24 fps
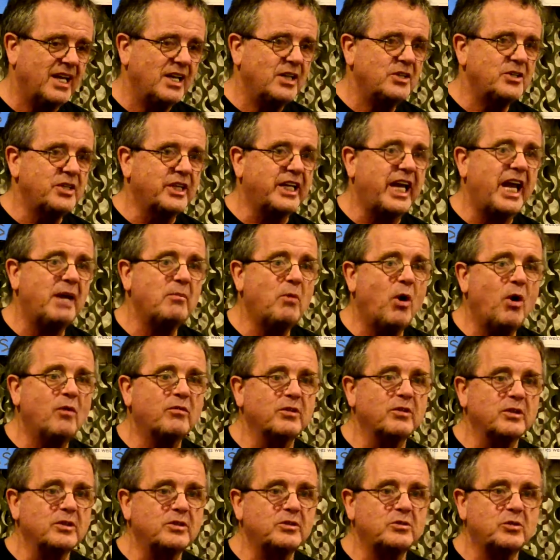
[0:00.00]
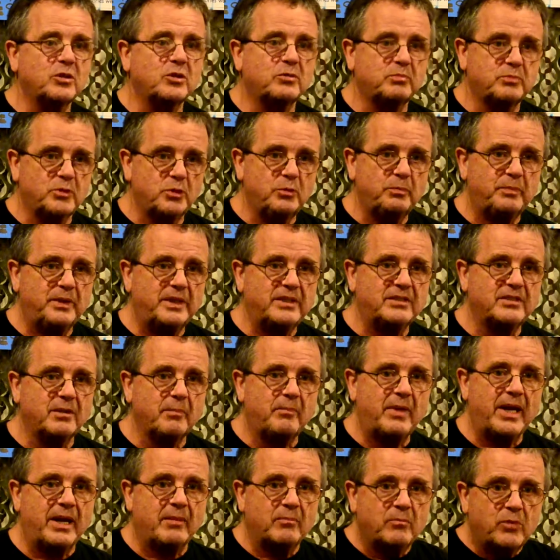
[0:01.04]
She came over and she took 2 pieces of
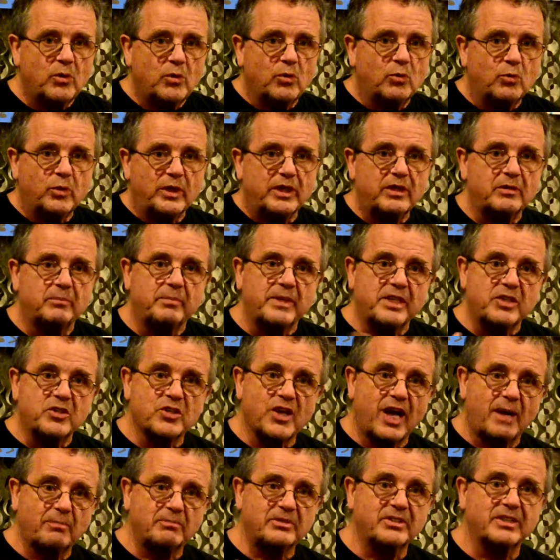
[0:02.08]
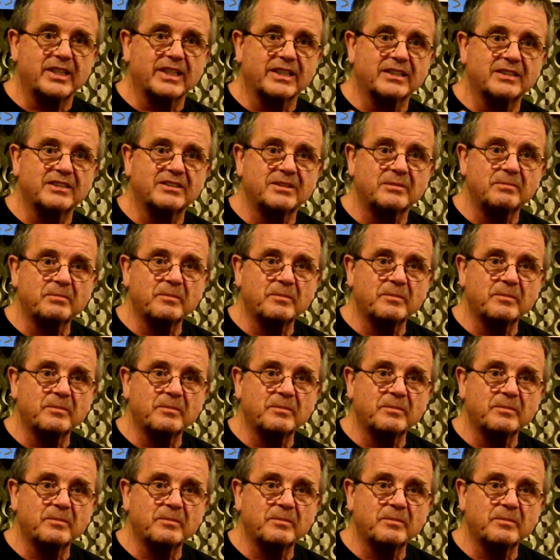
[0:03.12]
bamboo, little bitty chopsticks,